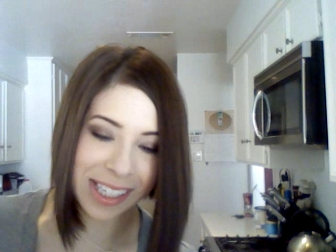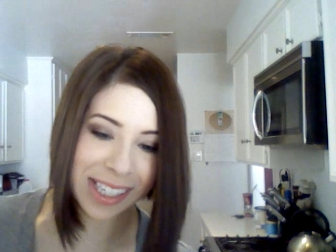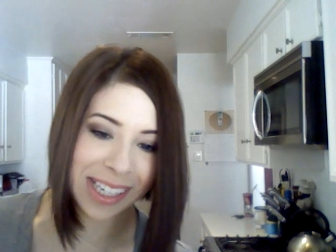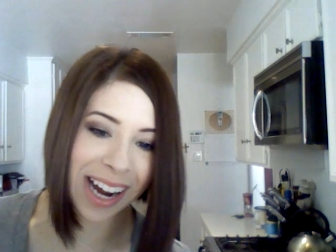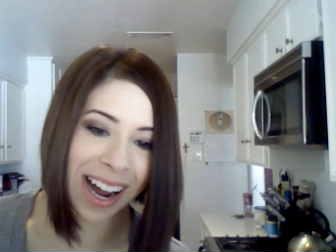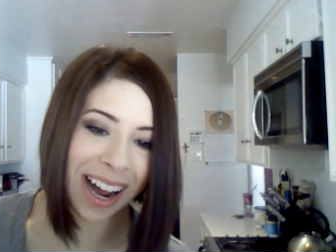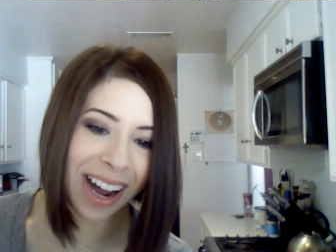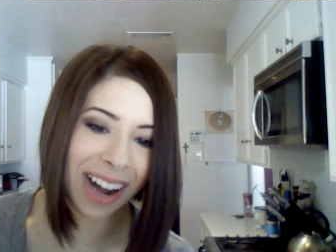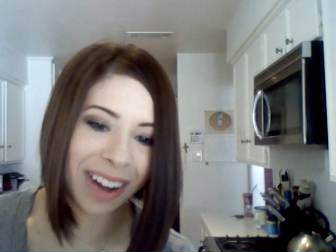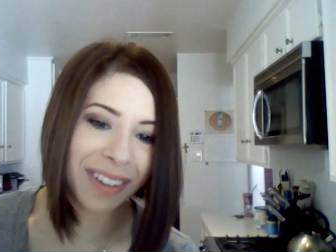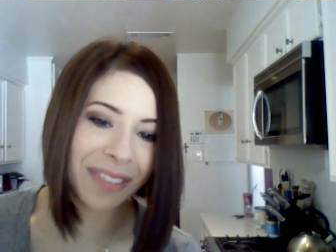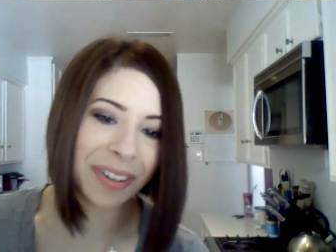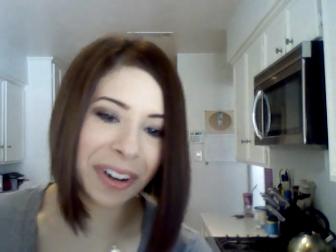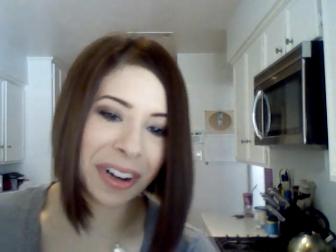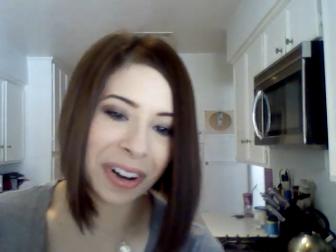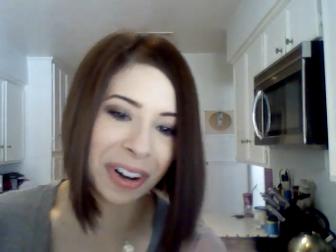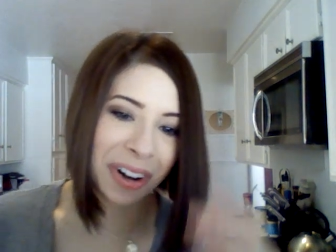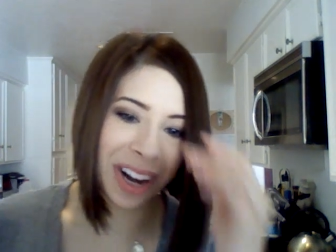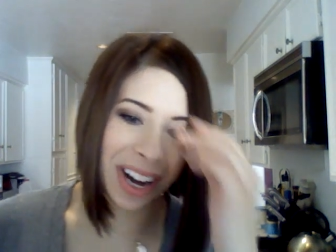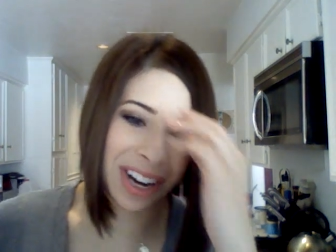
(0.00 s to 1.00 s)
stuff
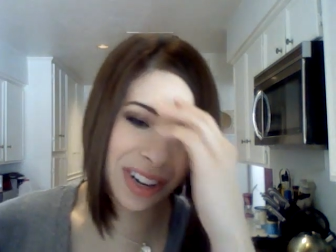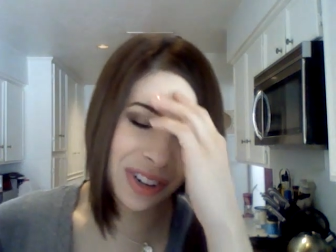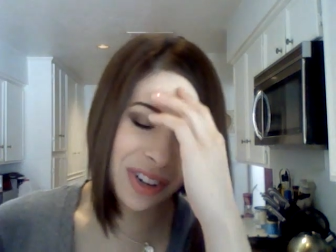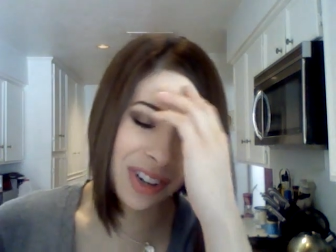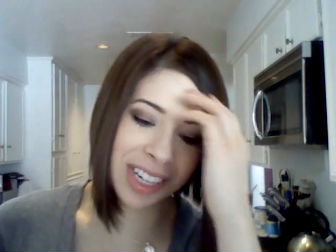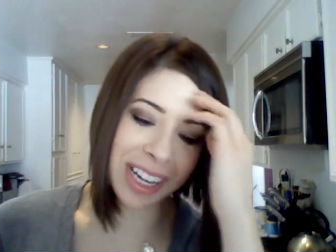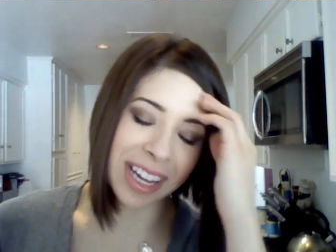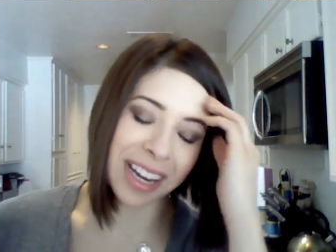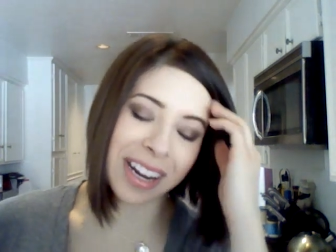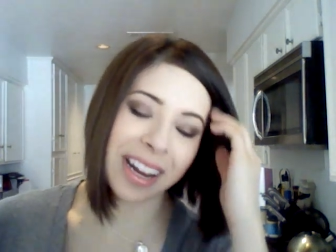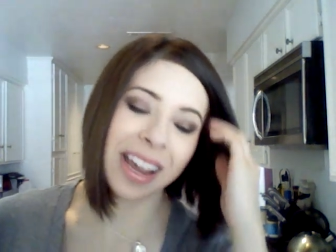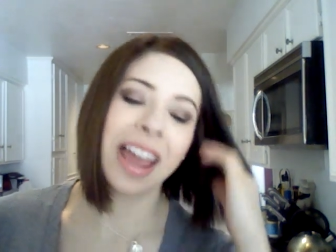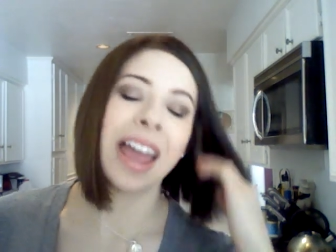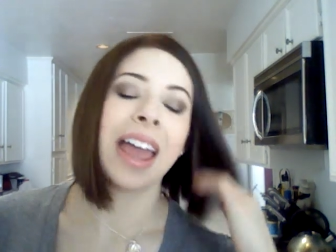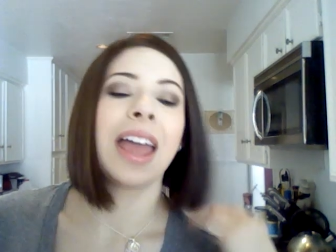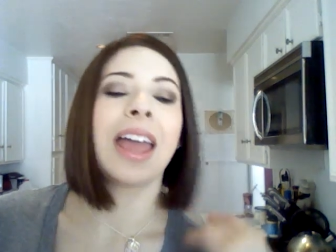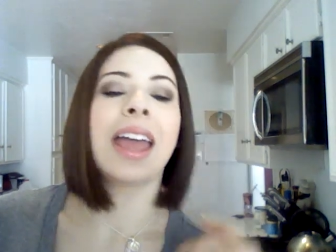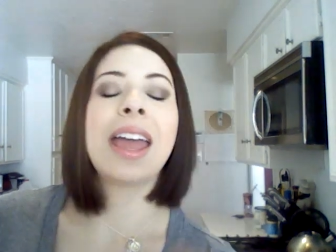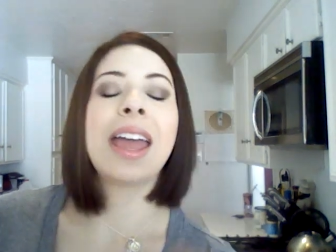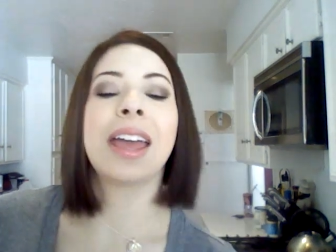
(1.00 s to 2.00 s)
or interested
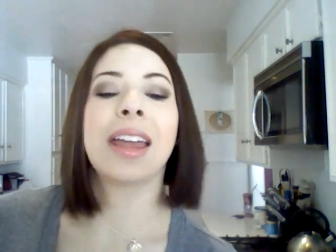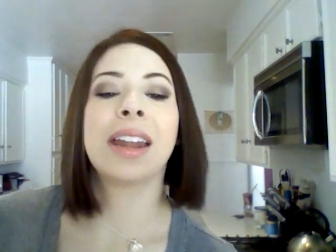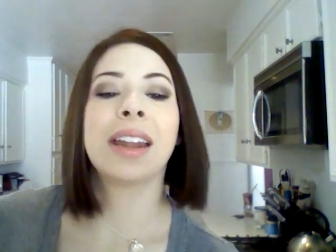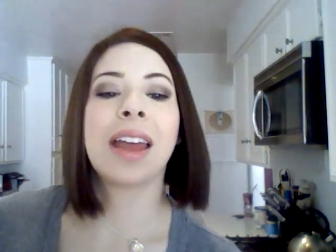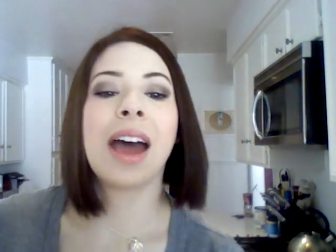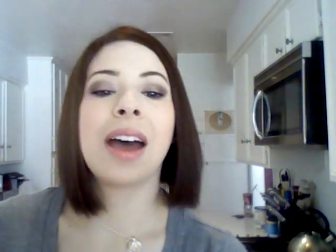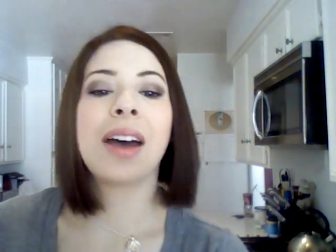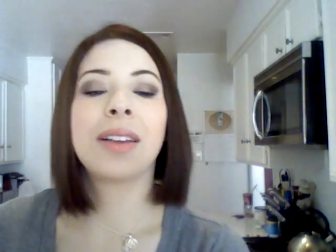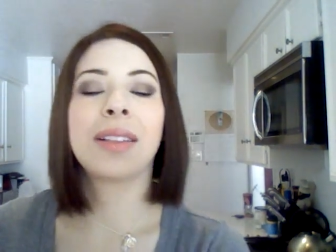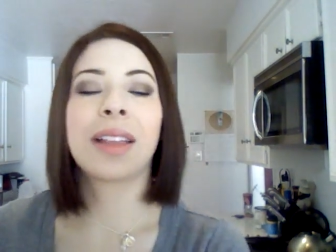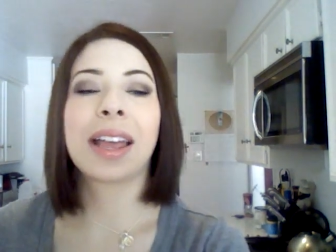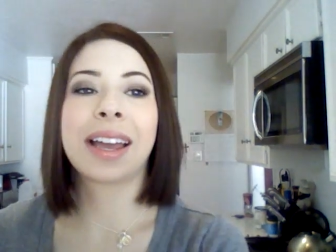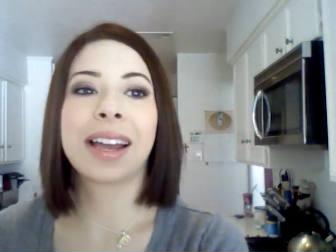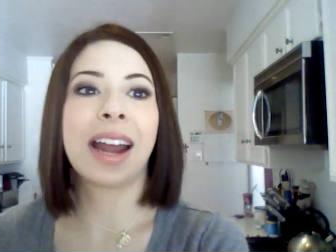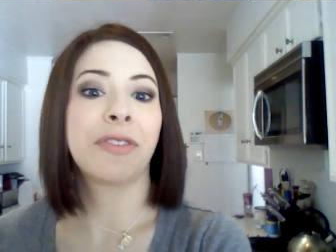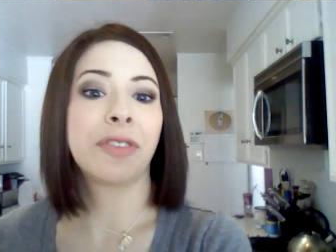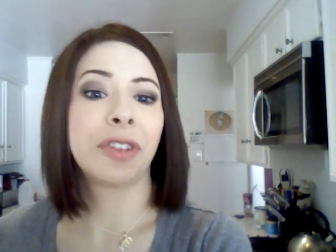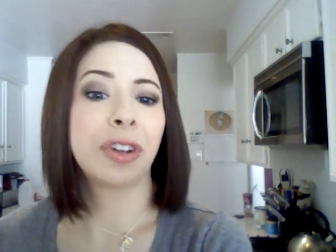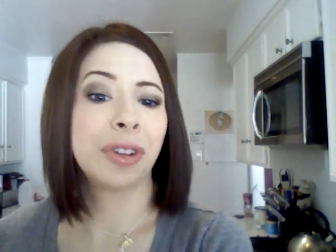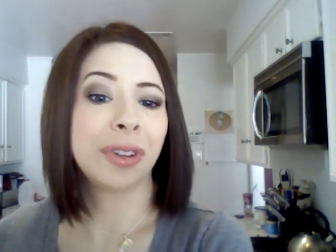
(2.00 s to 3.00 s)
in uh, like
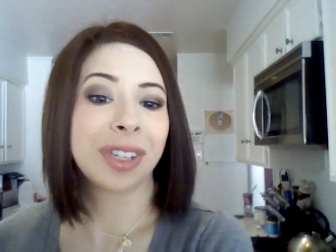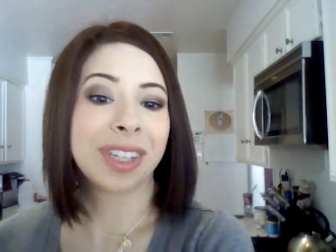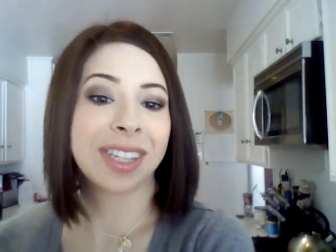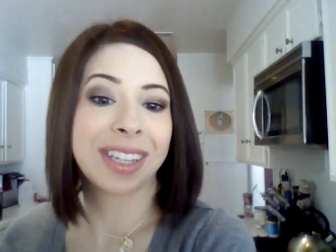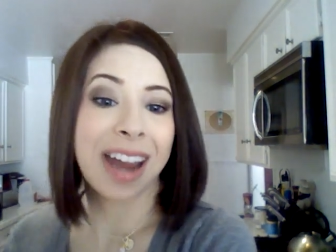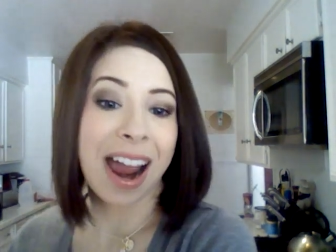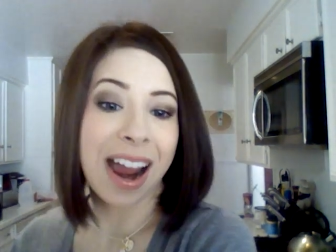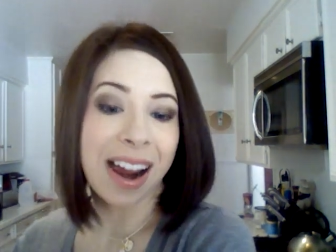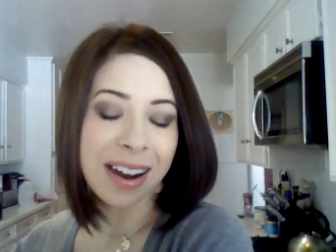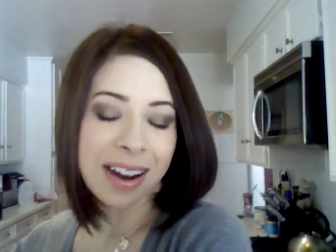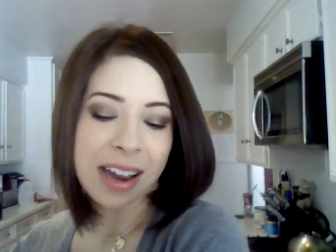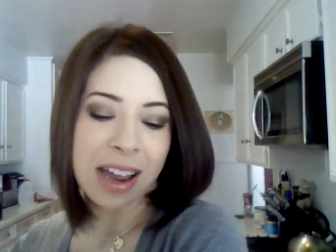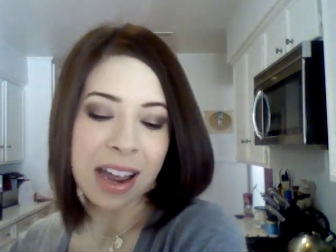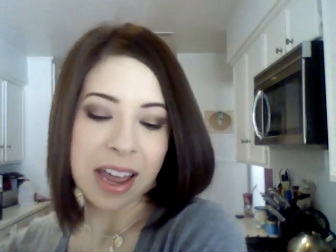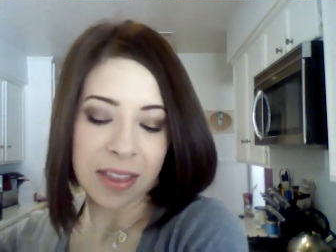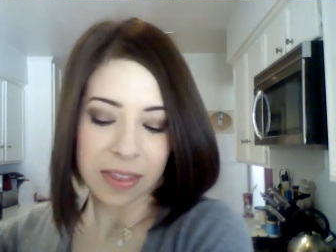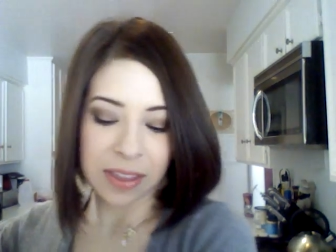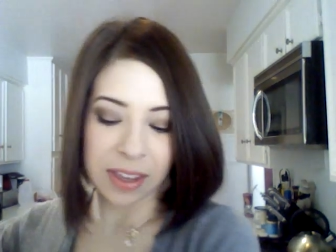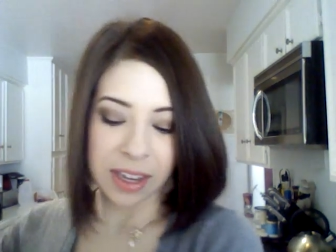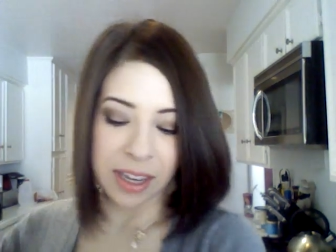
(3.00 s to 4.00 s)
an afternoon snack,
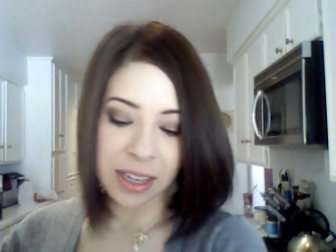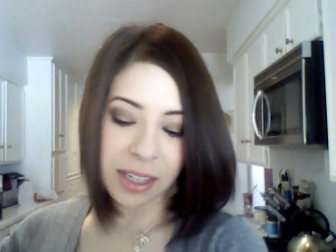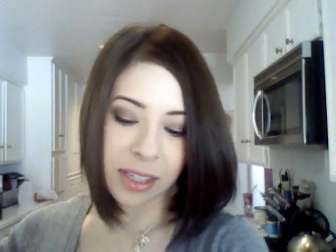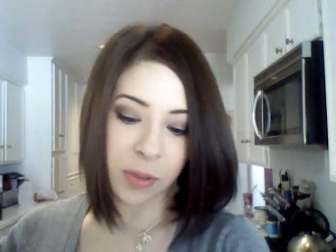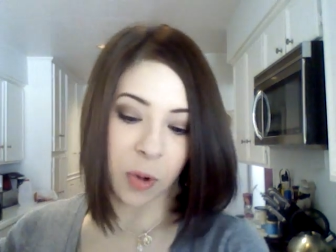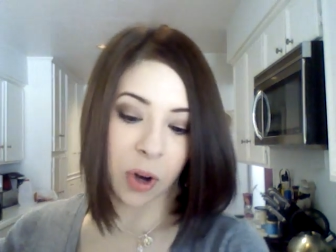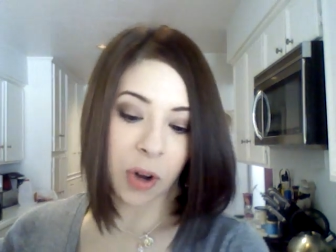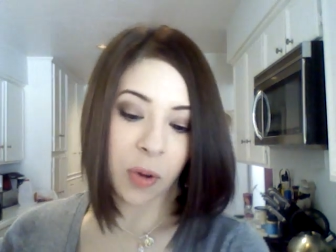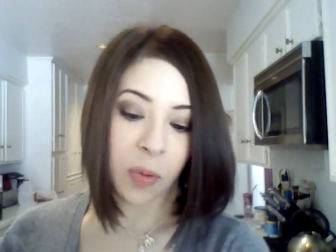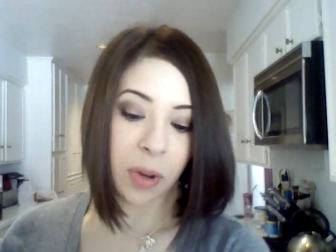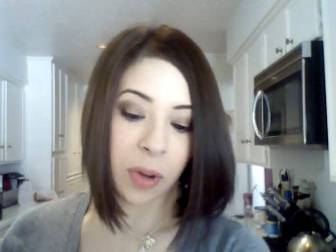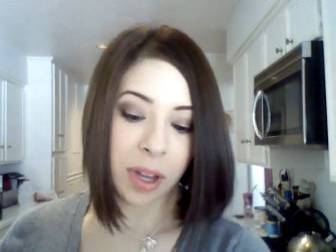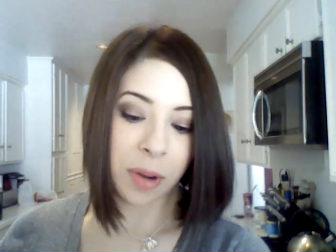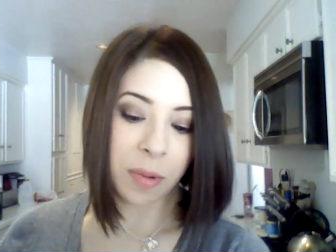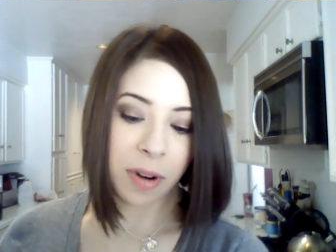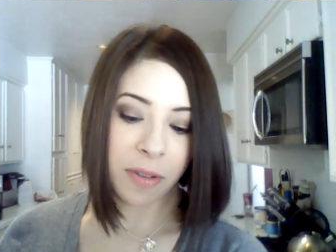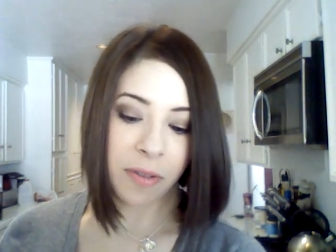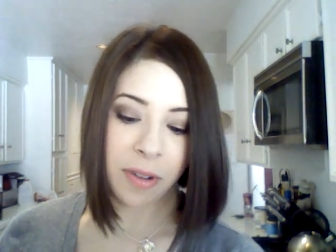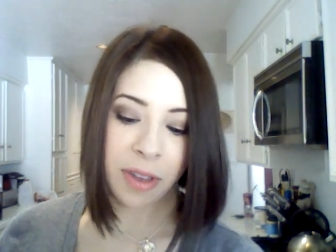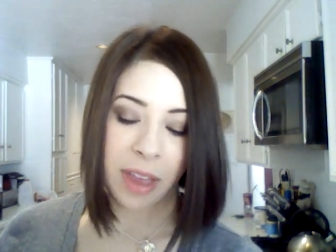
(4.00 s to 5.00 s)
these work really
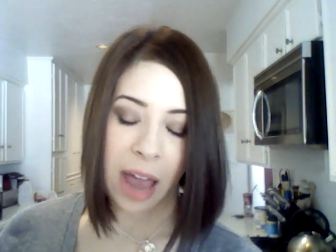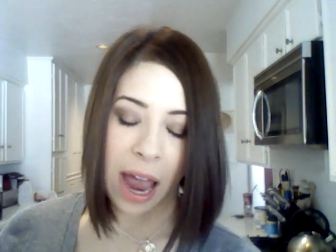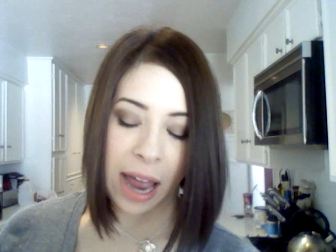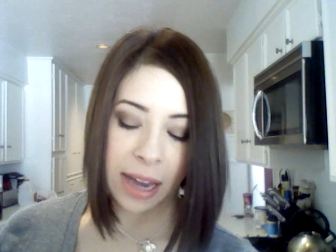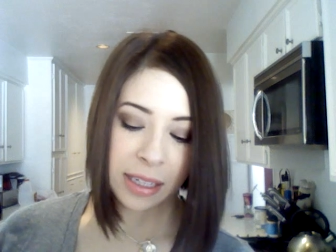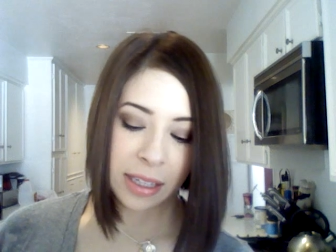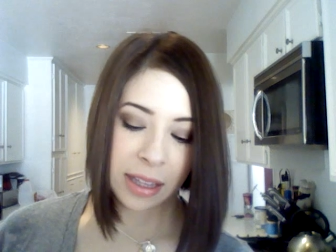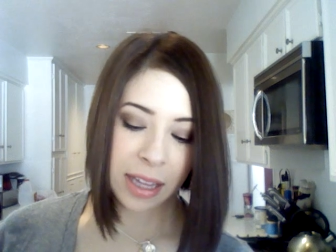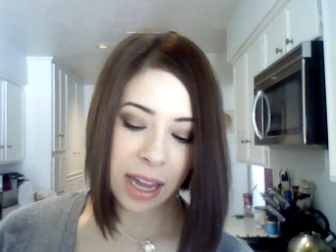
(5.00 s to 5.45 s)
well for that.